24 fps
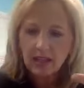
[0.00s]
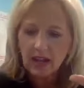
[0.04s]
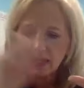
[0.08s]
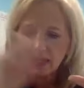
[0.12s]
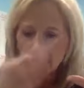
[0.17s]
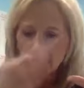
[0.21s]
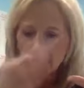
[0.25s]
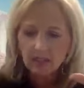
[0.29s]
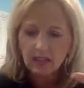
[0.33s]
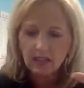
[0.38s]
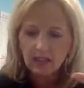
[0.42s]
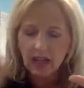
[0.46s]

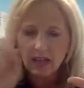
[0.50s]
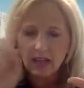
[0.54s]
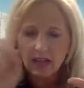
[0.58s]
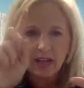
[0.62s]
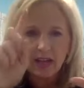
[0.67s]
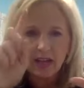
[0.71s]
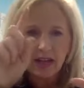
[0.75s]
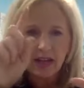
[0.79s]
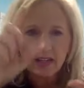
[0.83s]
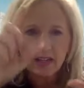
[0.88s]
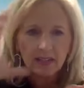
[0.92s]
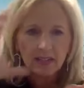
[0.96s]
had
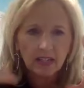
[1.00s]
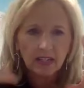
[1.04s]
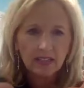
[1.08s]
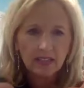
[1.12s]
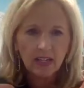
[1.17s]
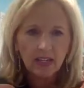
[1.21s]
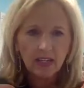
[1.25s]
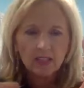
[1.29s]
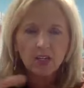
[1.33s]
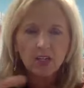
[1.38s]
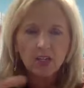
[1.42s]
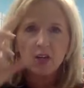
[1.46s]
a
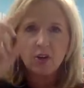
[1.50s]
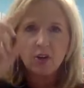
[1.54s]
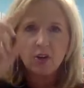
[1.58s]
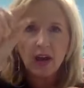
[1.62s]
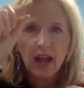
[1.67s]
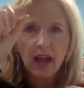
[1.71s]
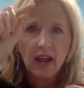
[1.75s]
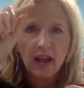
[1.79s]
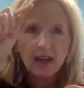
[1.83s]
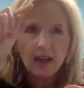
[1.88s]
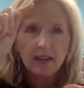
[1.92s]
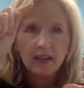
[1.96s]
tic-tac-toe,
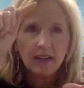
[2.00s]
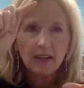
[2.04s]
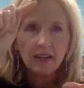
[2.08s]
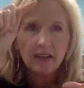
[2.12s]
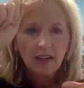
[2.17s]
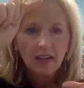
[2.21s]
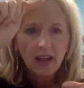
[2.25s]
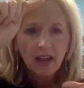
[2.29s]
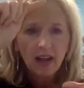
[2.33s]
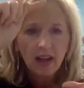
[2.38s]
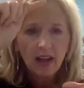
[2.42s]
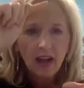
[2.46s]
had
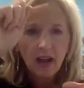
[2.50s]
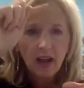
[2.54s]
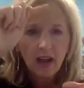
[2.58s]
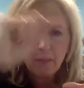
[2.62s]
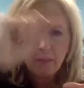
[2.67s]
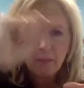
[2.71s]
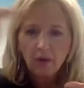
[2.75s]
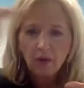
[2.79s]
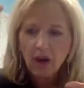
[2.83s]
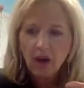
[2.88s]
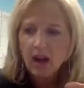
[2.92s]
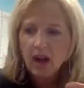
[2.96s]
a
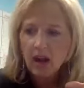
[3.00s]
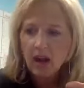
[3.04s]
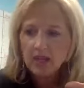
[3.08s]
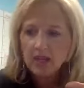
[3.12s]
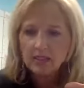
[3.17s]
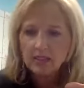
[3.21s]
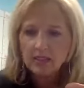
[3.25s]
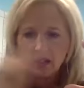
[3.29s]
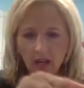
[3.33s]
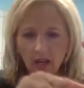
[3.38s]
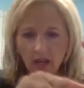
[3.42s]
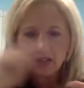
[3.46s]

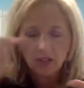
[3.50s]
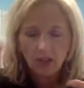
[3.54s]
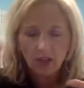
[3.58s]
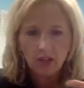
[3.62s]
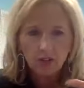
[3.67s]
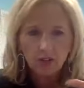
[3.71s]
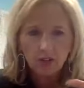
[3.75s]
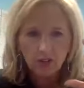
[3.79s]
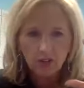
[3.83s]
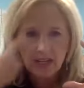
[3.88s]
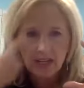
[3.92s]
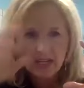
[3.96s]
prize
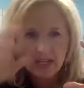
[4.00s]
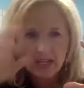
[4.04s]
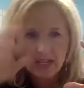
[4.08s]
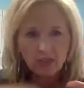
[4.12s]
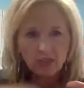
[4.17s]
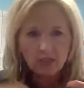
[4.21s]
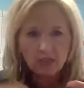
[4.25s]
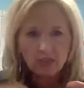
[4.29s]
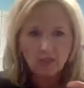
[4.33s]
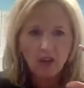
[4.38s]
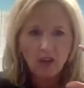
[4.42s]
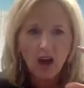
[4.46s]
under
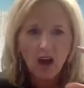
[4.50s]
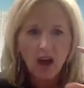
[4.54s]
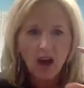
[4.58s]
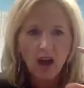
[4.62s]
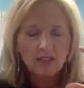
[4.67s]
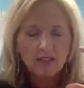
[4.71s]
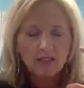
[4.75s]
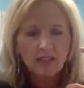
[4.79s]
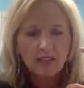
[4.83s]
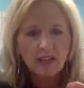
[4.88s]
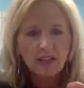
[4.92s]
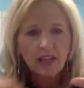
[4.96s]
each
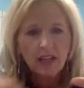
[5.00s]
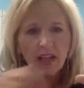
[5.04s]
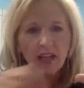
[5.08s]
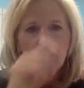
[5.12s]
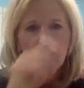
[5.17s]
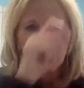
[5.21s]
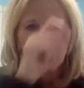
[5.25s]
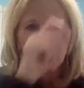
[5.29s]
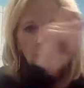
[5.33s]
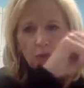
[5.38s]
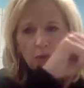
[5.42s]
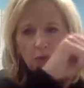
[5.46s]
slot,
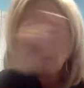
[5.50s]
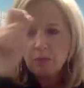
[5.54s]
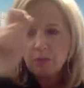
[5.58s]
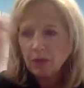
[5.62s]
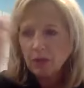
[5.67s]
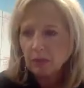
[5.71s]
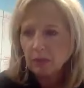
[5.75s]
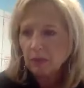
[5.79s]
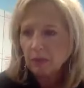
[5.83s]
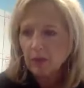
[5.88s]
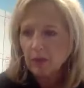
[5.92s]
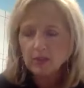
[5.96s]
and you would
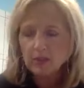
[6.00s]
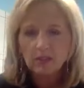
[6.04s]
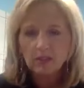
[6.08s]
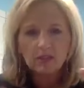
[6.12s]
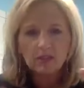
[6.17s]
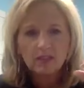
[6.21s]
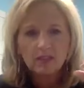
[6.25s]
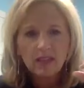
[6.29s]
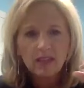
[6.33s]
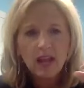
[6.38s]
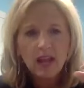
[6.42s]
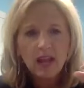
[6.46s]
put a
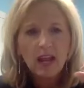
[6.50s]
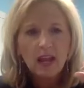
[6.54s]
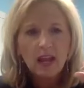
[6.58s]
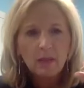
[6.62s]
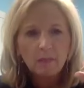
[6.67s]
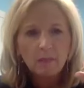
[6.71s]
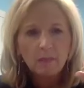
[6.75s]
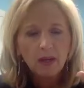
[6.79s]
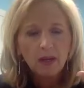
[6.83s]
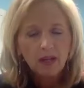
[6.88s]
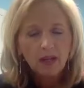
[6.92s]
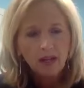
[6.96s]
person's
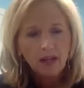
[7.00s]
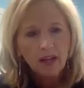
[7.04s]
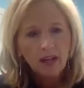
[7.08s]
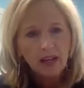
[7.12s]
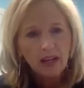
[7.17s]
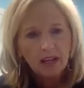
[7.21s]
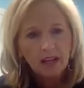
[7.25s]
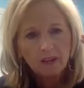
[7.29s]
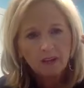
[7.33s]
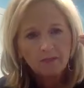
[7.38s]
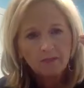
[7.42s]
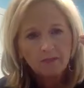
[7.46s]
name,
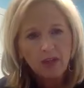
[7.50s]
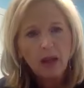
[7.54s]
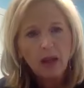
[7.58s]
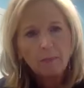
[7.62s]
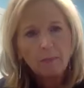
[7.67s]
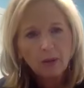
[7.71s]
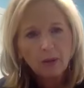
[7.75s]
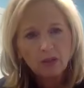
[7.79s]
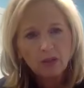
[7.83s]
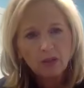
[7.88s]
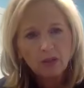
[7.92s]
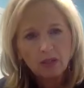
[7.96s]
and if that
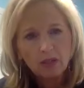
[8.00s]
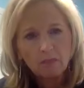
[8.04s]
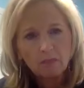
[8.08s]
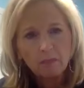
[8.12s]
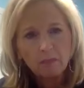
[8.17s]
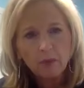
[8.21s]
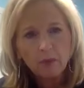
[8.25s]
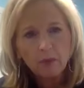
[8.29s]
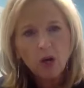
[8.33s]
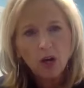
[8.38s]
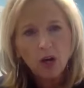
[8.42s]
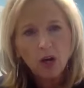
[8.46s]
person
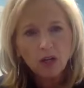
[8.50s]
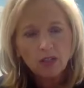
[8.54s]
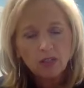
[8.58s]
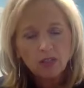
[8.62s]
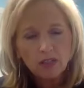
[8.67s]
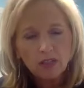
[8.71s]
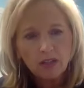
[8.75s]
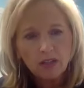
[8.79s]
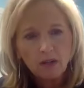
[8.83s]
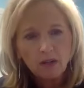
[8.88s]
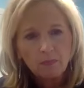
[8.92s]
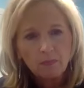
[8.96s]

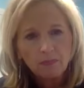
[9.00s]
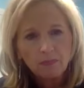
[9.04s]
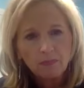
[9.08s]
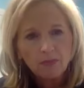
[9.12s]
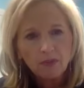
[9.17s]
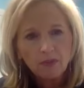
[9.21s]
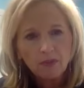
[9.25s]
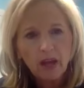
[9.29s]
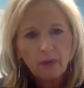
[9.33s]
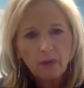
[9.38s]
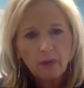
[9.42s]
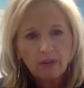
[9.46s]
booked,
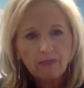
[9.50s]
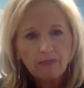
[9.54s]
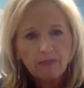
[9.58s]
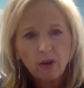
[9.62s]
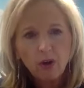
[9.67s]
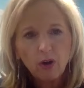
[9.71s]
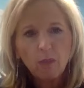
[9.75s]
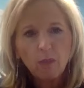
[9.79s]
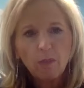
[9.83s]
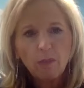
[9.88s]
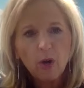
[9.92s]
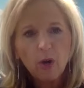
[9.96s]
that
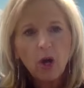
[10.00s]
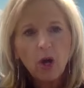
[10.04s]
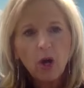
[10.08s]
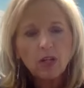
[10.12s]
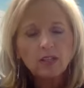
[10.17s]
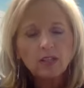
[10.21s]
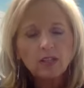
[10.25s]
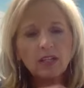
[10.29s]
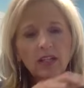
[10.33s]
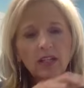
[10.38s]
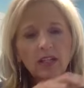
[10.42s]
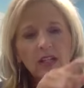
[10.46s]
referral
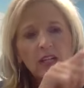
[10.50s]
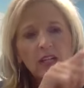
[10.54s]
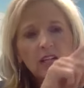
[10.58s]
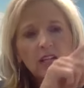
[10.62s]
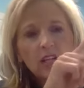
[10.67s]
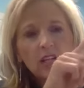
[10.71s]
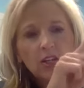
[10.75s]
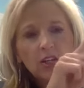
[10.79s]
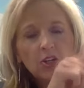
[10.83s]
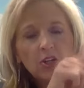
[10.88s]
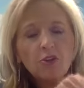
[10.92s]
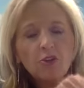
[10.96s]
booked,
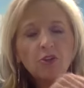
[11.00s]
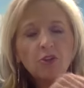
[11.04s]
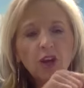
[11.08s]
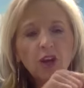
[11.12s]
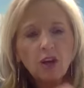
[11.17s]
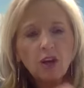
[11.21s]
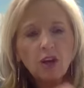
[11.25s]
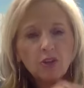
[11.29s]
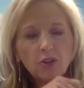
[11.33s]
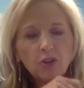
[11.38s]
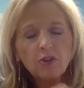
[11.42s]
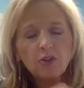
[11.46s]
you
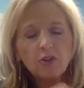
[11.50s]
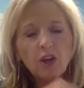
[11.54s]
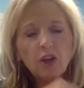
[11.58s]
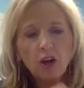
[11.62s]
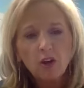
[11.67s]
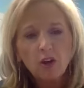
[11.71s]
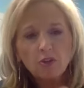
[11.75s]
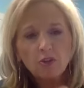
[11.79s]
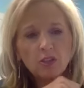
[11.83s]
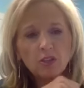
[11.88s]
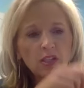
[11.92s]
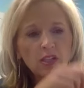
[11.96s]
the
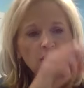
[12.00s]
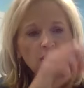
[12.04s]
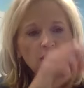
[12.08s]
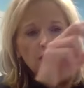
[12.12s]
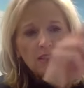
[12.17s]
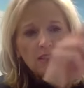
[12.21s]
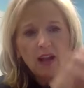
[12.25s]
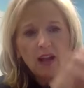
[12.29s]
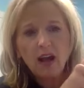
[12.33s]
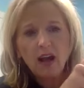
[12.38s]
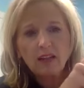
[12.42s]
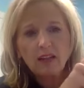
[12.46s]
hostess
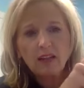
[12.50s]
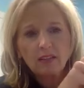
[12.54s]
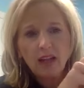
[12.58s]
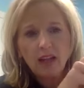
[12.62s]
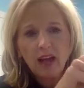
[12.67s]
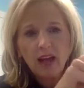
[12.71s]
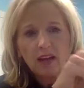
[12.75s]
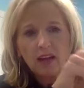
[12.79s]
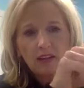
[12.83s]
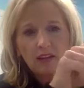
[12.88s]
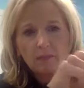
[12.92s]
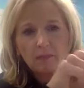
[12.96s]
got
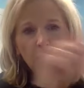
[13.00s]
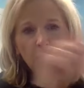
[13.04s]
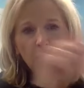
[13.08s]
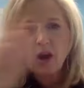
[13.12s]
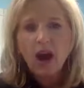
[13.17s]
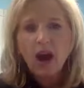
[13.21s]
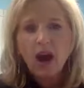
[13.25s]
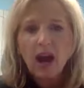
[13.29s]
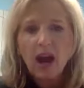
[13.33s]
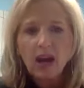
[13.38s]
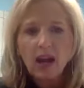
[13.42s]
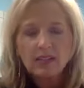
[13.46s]
that
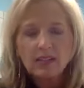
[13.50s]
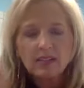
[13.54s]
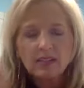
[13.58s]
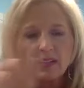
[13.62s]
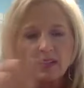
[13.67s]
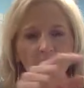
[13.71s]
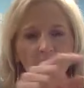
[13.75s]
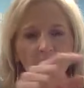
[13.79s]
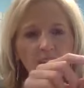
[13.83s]
prize.